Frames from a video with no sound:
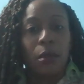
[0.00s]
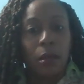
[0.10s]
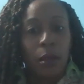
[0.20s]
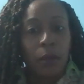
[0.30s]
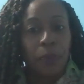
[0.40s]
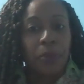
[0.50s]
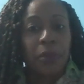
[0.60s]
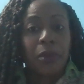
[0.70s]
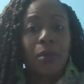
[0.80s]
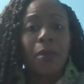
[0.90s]
adult?
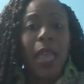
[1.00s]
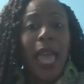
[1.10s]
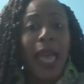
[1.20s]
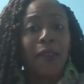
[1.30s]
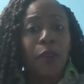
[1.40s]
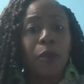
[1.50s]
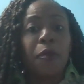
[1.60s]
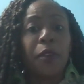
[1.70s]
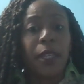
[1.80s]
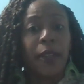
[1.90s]
Have
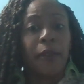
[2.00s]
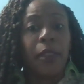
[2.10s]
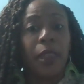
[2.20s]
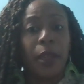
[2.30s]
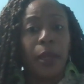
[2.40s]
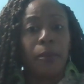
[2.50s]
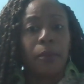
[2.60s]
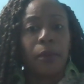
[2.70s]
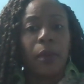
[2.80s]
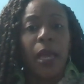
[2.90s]
you forgiven them?